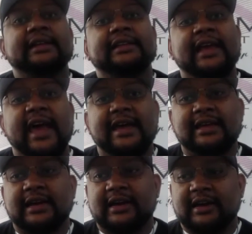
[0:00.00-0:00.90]

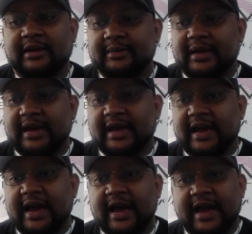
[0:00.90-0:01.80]
that
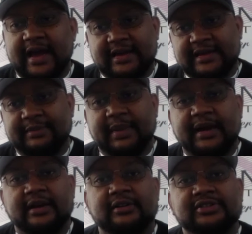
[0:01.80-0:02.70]
I hit my
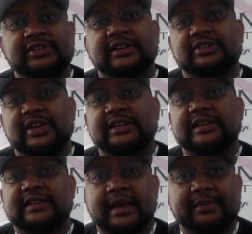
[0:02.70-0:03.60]
goals to try to
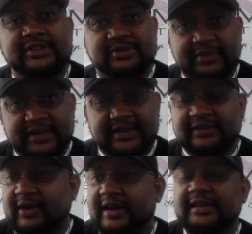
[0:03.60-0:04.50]
get that much money,
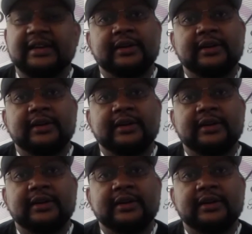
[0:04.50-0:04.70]
right?